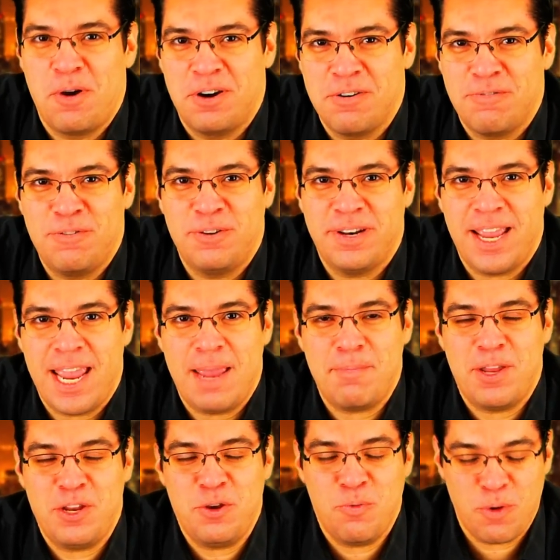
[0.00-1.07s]
wonderful name,
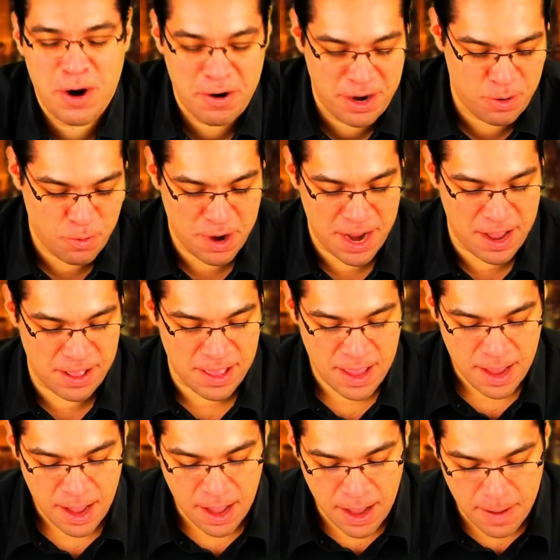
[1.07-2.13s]
and you wear it well.
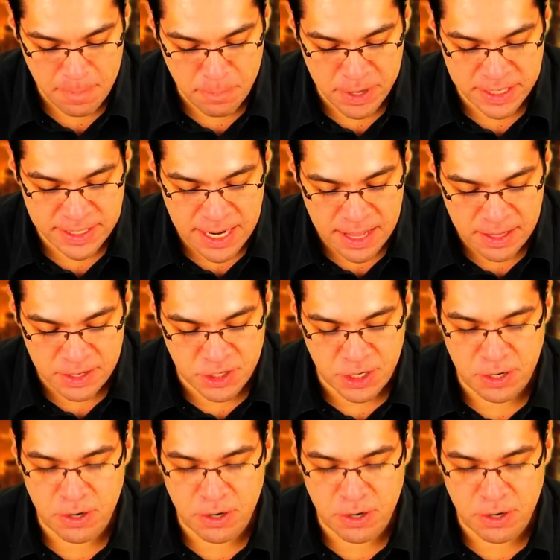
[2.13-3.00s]
But tell us,